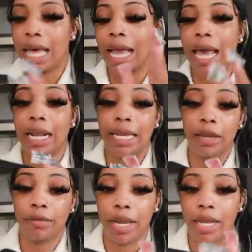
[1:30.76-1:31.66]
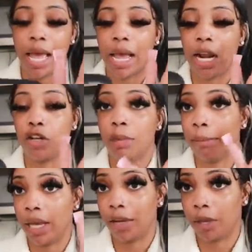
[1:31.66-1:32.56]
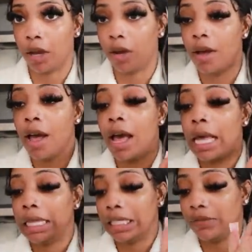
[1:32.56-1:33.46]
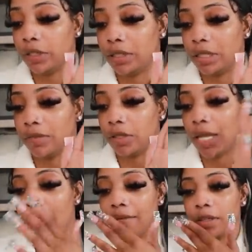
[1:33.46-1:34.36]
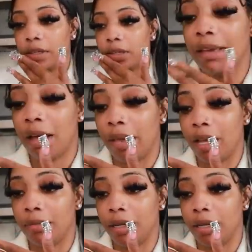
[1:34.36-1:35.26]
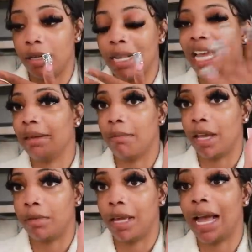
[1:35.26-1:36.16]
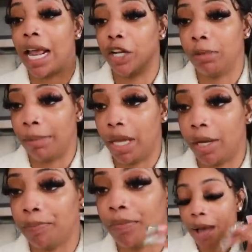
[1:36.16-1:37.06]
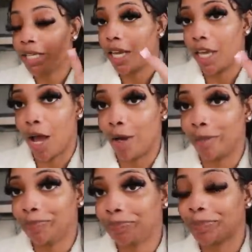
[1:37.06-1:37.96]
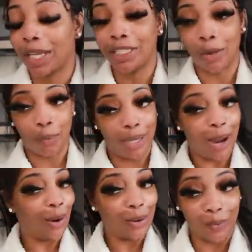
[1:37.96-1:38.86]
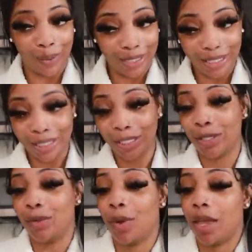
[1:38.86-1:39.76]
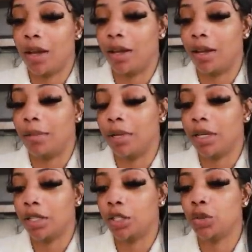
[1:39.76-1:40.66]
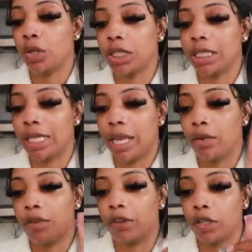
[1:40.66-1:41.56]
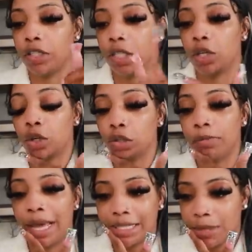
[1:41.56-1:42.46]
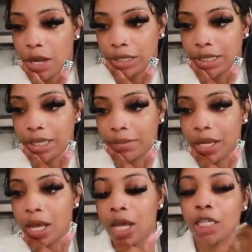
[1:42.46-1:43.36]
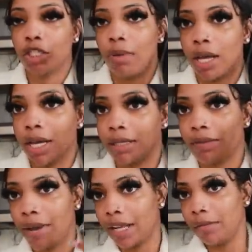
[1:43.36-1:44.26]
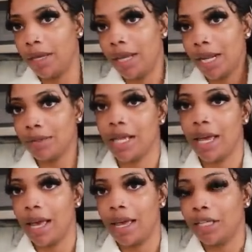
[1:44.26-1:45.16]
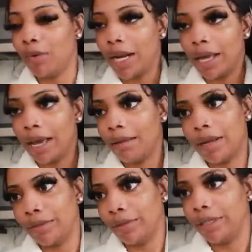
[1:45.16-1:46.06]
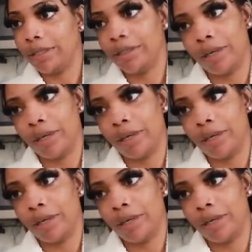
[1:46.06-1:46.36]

I gotta get ready, I gotta do my makeup, y'all. That's first things first. I have to get my makeup done. Not get my makeup done, I gotta do my makeup. I'm taking y'all, so we are going to a um, Georgia State University girls basketball team. So my cousin invited me, and I was like, hey, why not? I'm not doing nothing,